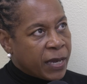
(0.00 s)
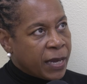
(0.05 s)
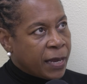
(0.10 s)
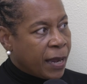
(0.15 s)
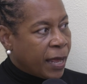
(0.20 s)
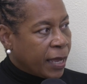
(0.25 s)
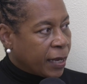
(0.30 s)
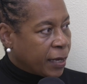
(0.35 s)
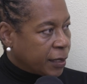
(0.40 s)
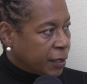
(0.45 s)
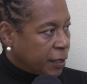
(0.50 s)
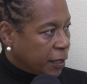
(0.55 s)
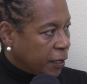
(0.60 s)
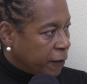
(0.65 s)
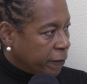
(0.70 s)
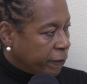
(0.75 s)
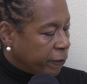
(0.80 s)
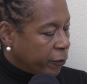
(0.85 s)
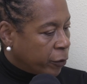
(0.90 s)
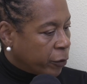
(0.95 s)

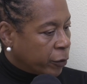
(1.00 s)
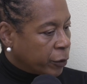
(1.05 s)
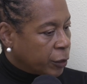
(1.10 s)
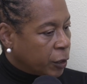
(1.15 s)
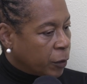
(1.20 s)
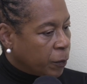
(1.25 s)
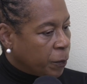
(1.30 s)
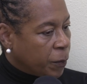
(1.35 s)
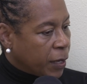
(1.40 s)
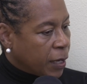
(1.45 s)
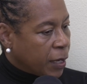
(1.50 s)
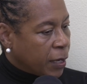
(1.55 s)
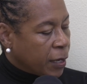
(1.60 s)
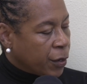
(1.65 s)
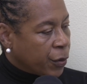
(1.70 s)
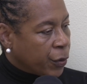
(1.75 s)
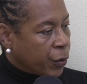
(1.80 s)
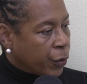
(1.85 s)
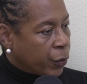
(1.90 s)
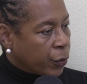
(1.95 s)
negative or to
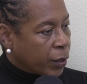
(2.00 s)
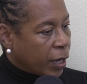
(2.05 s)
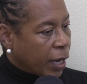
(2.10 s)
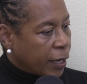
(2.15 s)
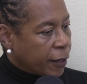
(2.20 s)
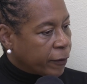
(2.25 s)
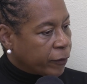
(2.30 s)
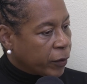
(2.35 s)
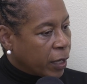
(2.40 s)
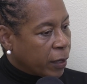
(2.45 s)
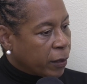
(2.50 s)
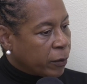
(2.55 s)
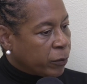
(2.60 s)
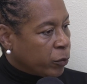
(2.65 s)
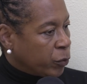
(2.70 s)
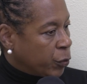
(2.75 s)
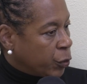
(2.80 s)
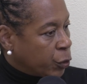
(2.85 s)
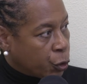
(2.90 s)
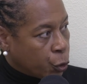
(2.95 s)
be, kind of
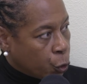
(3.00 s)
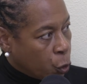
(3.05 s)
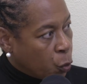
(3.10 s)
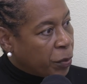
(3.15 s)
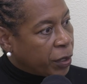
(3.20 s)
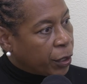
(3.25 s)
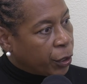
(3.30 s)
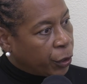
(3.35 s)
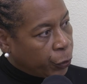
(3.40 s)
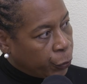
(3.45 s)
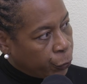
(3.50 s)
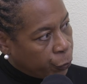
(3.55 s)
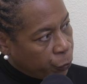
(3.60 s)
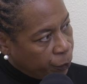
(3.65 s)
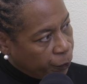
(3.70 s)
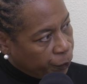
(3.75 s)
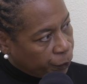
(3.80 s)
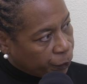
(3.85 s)
doom and gloom.